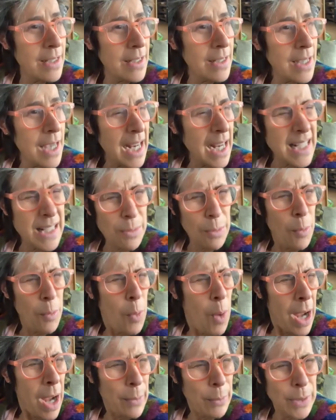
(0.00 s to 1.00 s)
And he said, well,
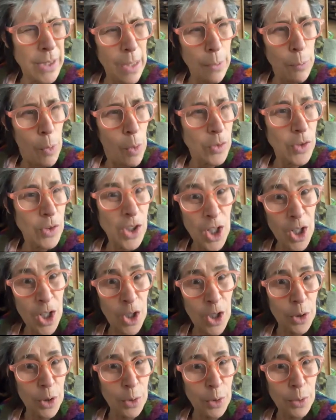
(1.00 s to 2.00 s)
why would I want
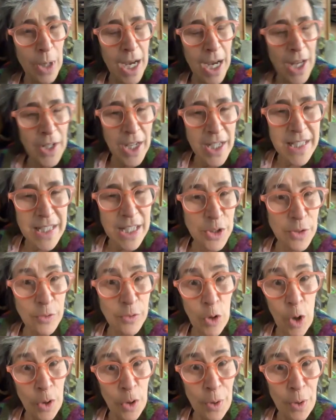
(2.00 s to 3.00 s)
you? And I said, you've
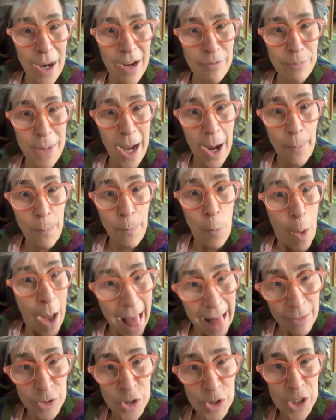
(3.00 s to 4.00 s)
got to have me. I'm
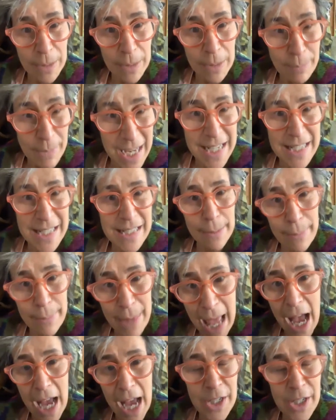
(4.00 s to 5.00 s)
Welsh, I'm this, I'm
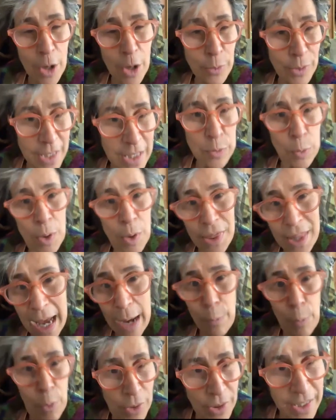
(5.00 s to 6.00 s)
that. I know this one, that
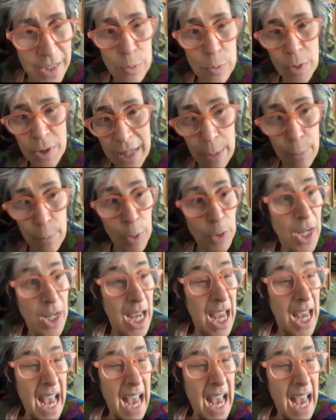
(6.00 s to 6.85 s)
one, this one, that one.